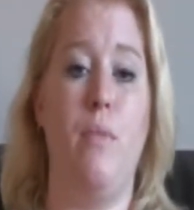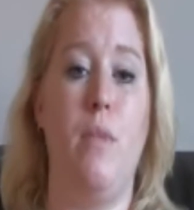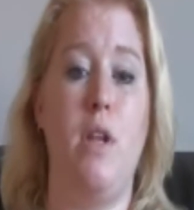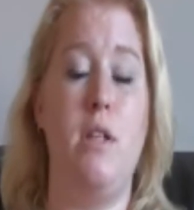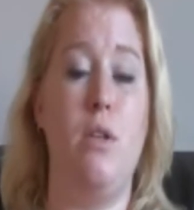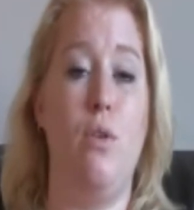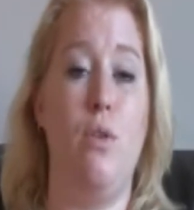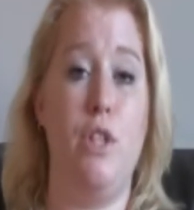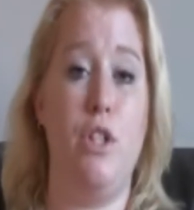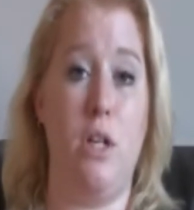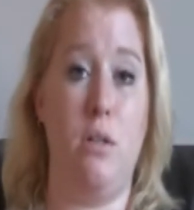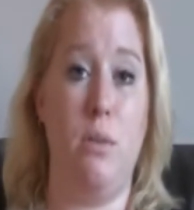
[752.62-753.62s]
And he's a lovely
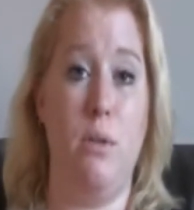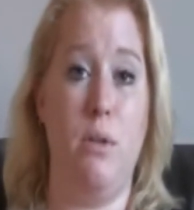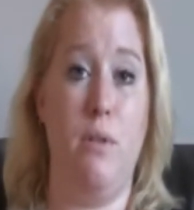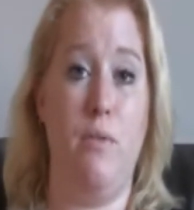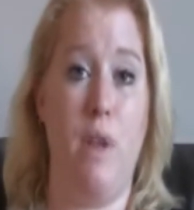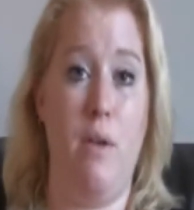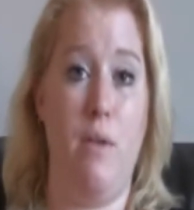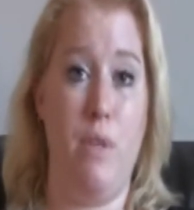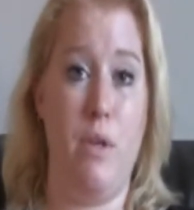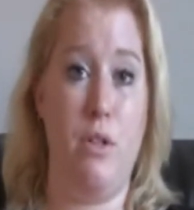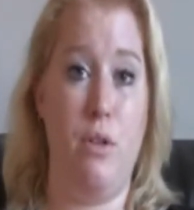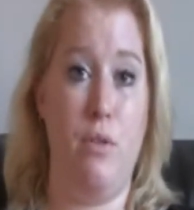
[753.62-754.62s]
gentleman.
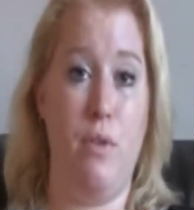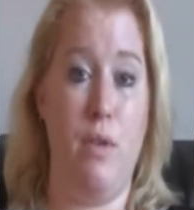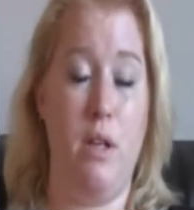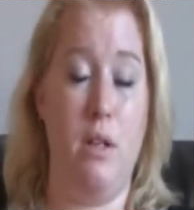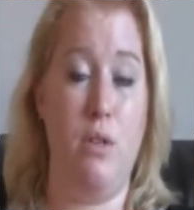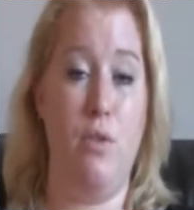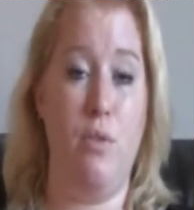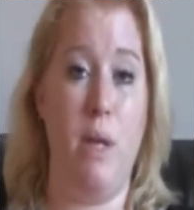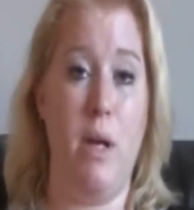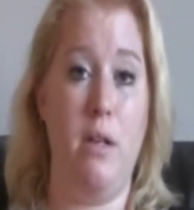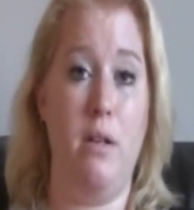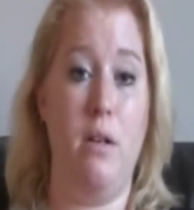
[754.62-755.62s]
He's a lovely
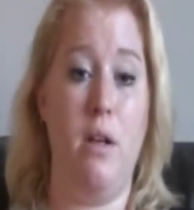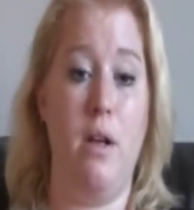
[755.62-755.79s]
man,